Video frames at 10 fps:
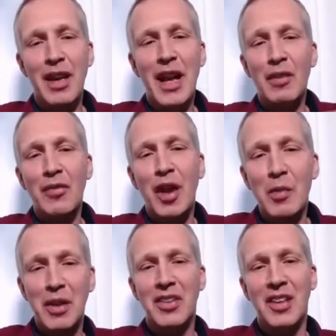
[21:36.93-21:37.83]
like
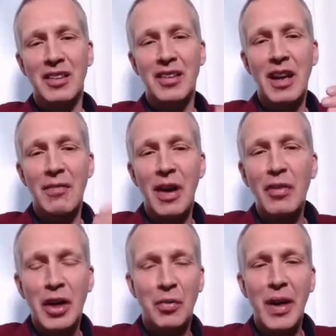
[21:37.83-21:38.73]
frequencies. They are
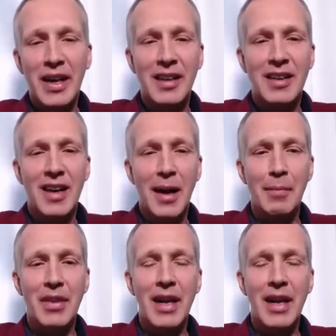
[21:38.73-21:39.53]
very quick in time.